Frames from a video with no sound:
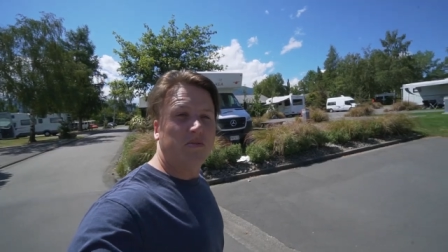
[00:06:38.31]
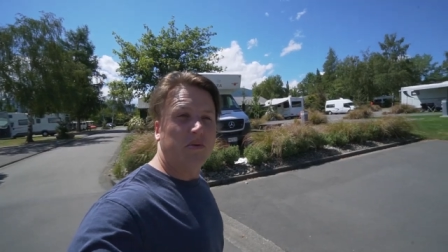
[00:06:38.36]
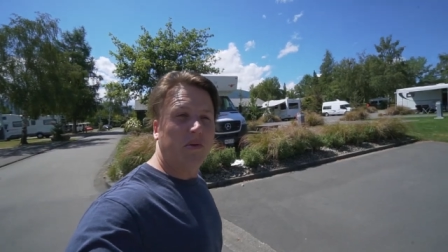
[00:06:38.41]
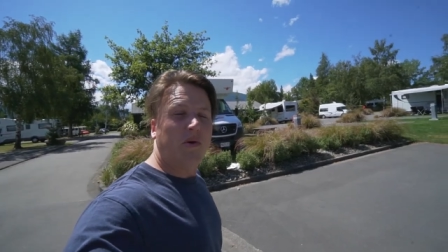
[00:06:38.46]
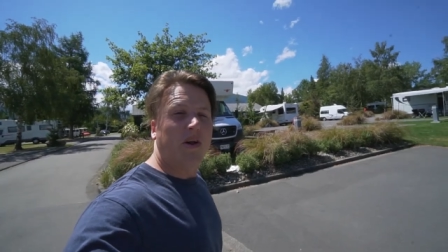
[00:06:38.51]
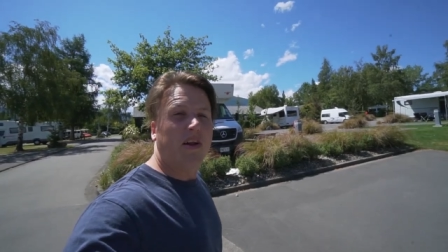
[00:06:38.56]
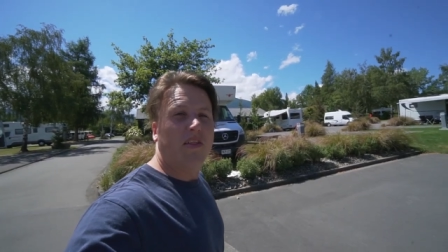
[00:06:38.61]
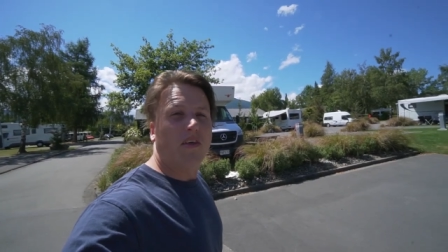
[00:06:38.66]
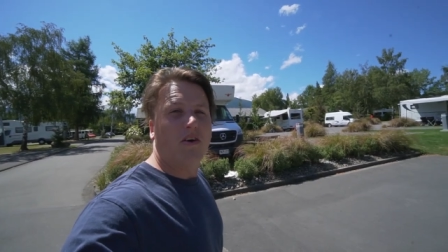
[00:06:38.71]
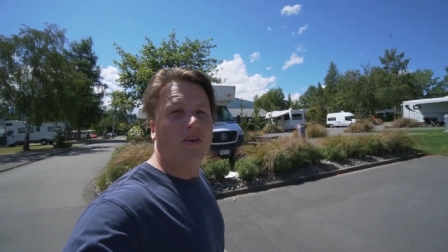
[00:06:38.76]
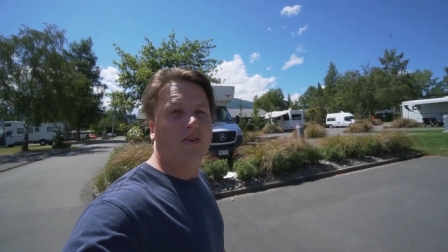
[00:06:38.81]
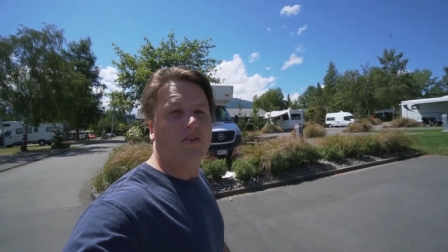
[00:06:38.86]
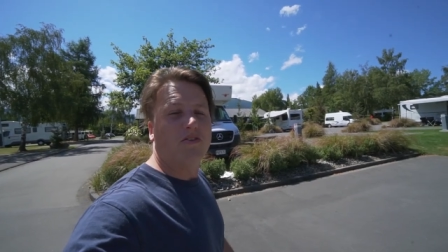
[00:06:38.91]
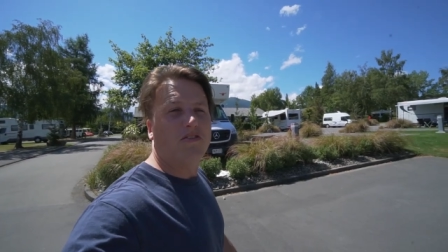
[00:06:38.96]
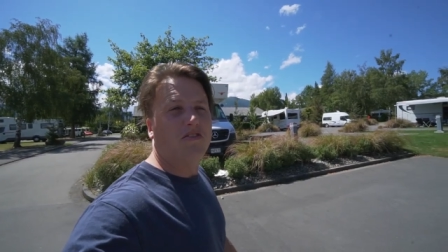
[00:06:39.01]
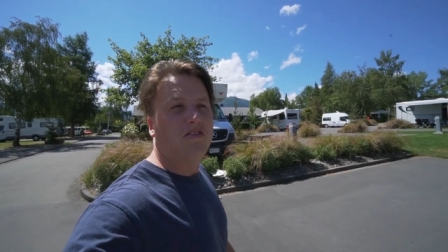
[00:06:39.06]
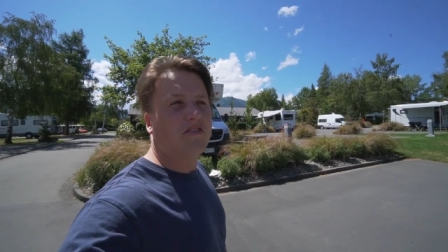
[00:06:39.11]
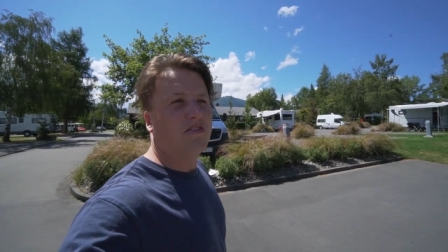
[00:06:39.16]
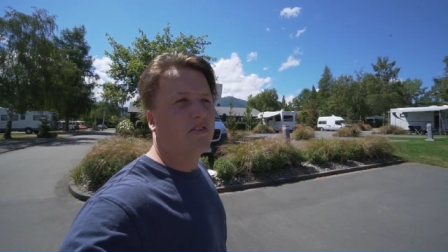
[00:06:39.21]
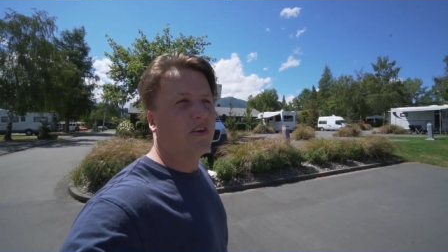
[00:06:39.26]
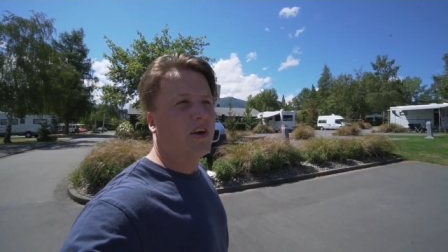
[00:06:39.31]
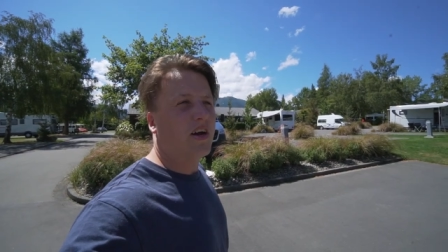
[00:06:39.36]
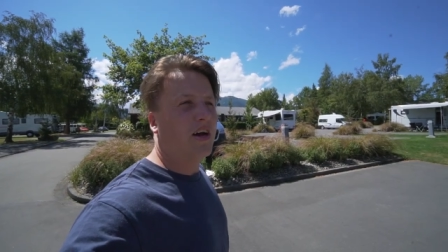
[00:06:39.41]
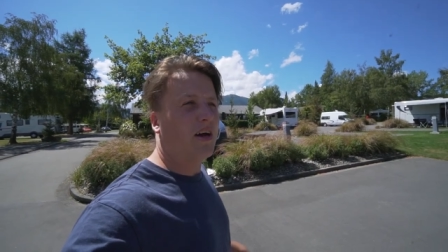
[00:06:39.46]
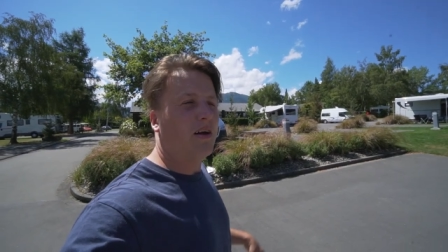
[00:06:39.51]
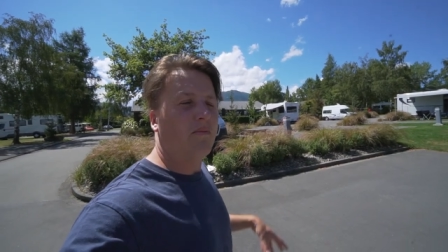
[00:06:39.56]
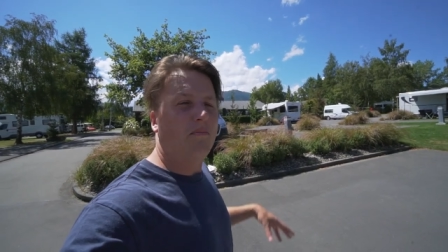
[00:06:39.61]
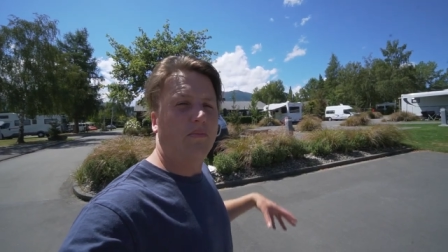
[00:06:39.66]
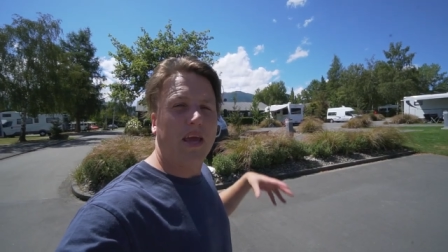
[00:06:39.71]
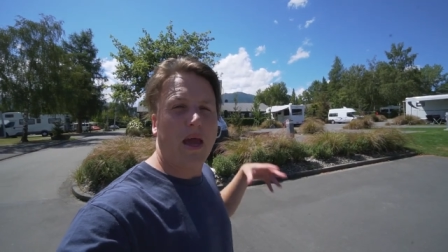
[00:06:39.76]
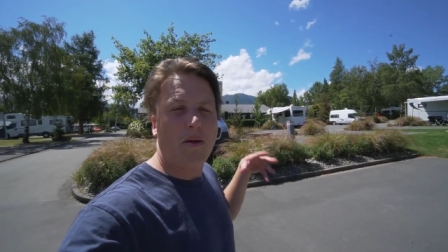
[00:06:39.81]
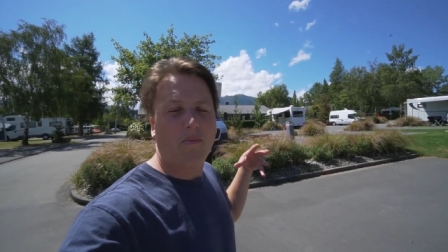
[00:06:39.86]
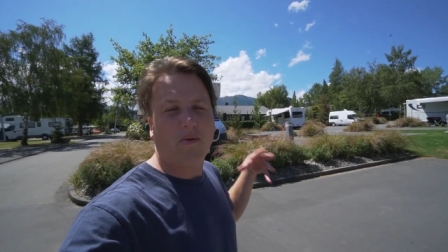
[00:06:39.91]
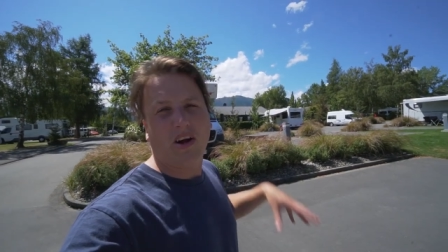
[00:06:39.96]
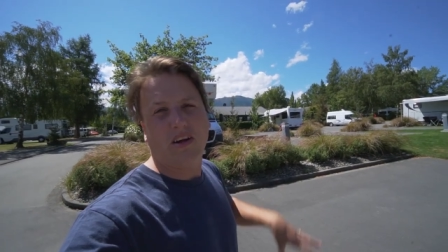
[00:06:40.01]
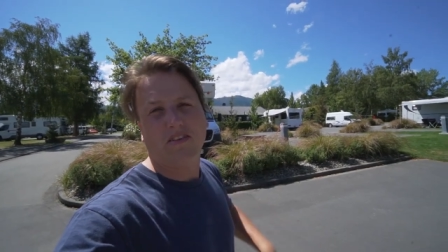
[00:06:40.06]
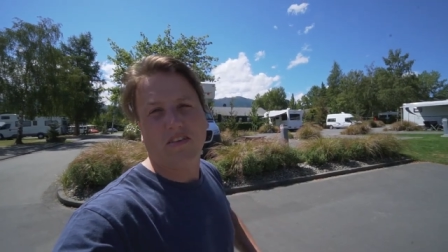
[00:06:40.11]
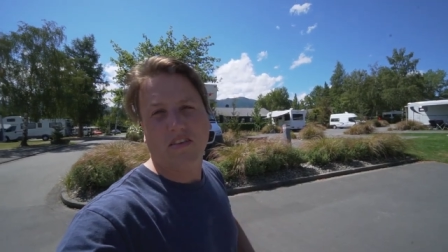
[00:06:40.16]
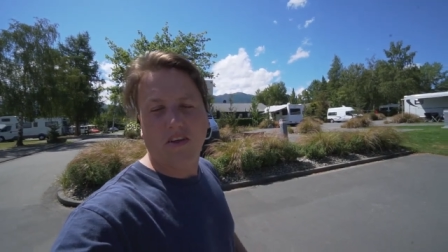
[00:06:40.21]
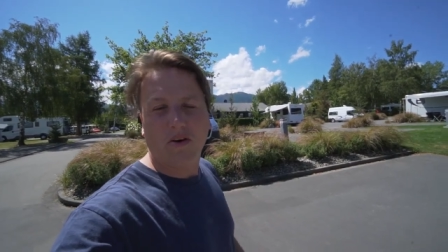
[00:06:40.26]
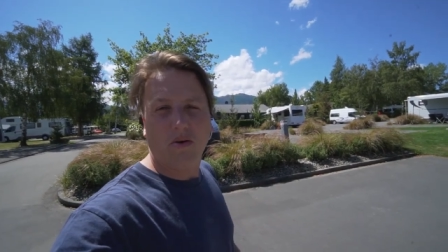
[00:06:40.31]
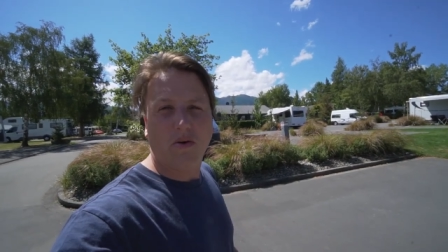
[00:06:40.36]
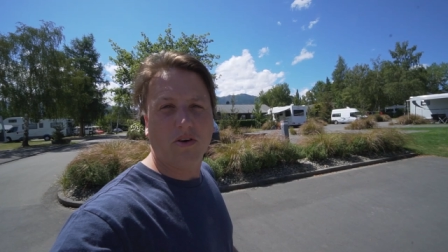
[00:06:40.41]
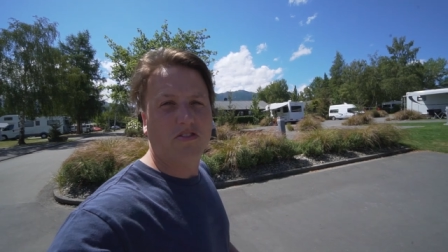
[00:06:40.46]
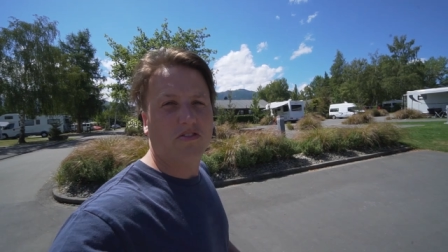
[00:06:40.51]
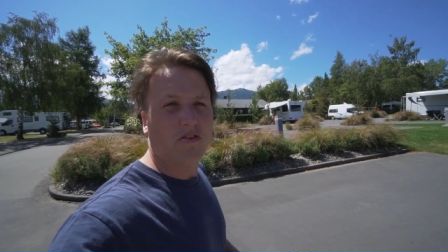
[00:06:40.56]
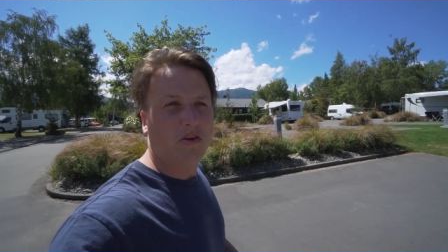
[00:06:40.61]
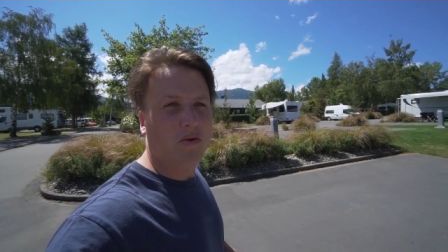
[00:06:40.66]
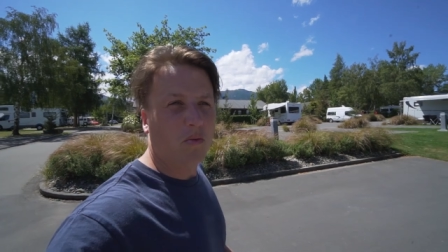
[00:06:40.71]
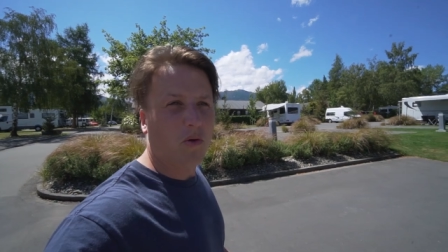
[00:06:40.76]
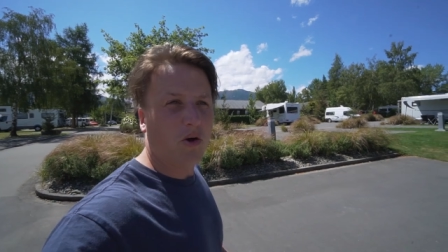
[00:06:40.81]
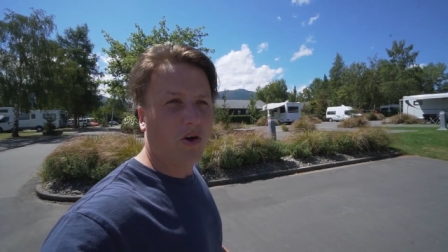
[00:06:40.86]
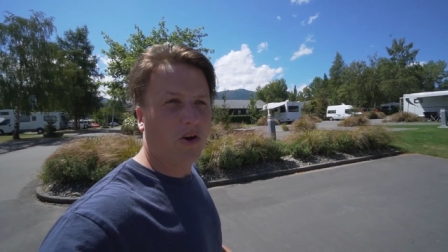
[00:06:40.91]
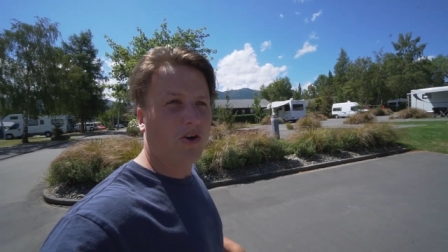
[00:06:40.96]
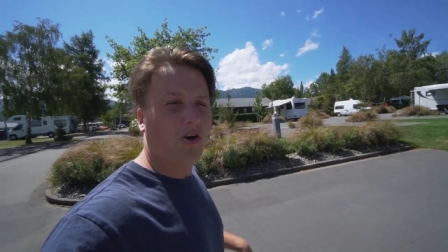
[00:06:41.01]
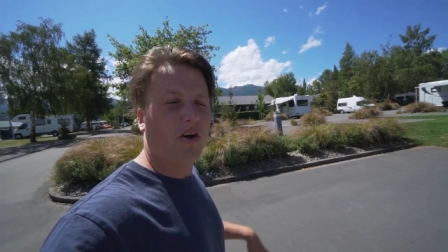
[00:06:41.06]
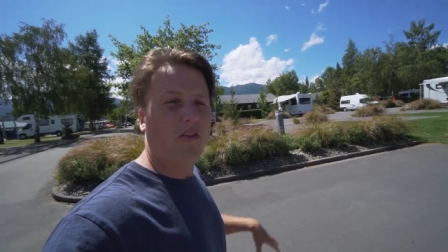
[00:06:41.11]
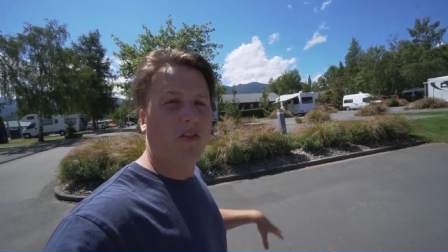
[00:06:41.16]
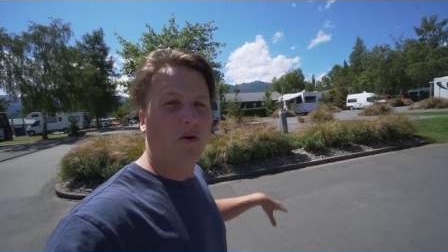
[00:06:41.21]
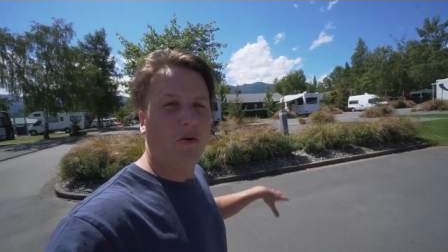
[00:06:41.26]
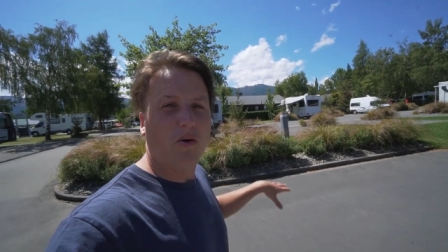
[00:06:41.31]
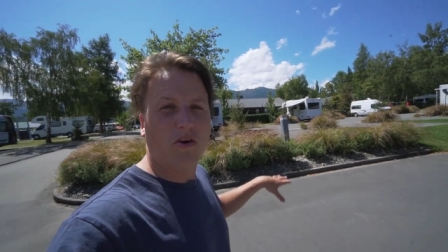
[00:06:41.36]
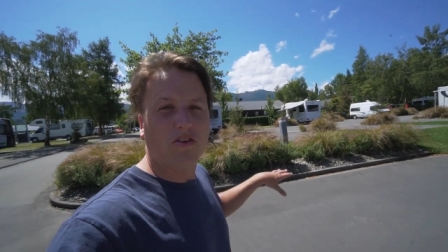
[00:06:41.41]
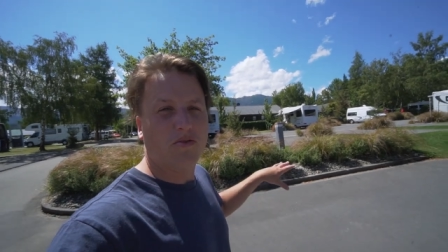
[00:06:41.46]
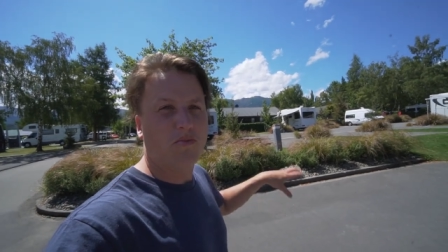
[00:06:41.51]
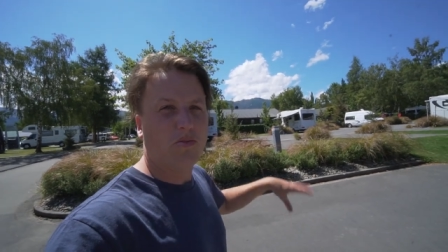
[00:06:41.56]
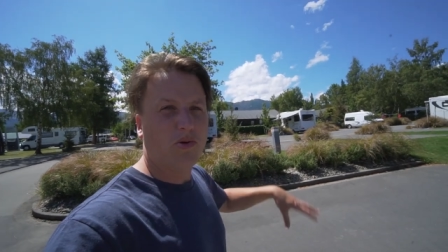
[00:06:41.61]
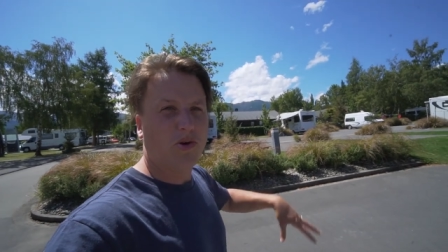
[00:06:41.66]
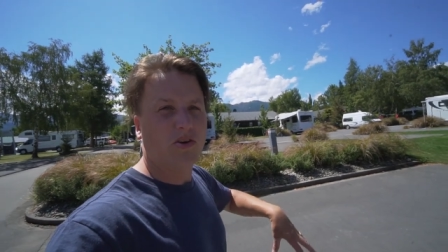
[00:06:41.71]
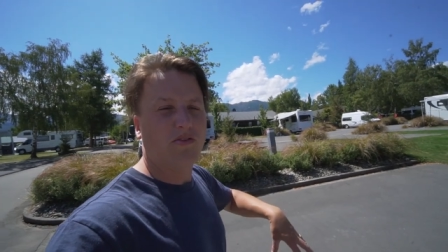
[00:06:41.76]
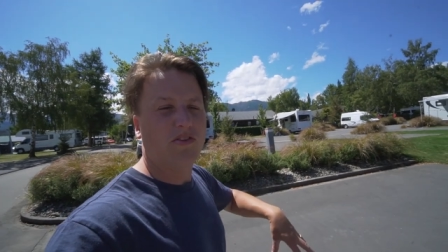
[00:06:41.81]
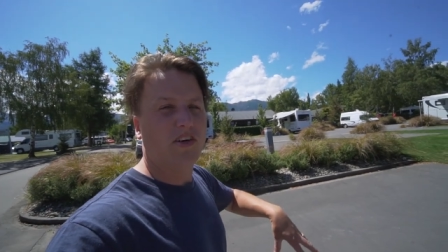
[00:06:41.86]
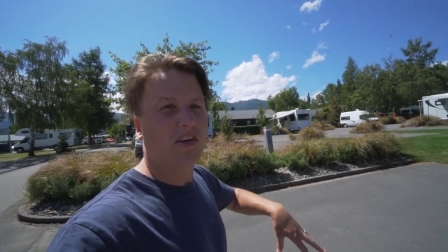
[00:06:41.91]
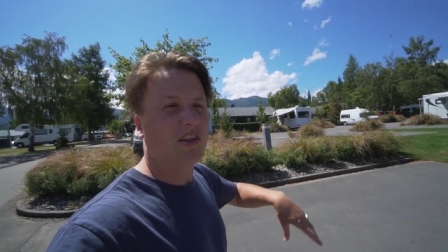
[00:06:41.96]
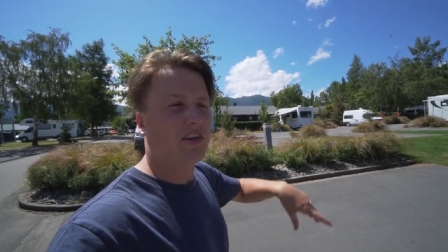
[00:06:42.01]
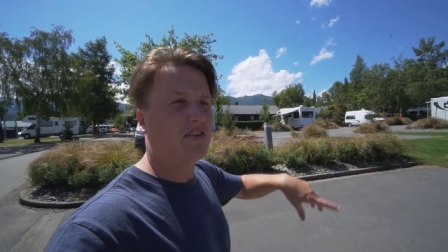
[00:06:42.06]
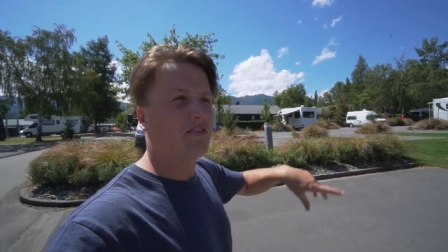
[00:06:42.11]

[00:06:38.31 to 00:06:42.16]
to be one of those um, campgrounds that they're always doing work on, they're always improving.